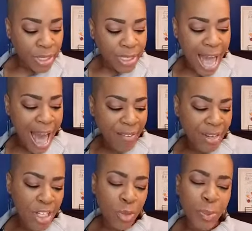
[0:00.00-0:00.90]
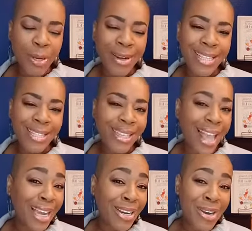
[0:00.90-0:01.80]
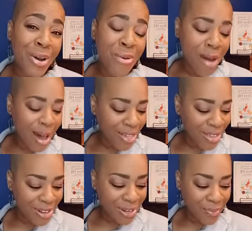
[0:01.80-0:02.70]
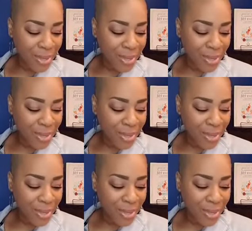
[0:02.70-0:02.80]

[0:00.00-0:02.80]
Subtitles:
To have an experience like no other,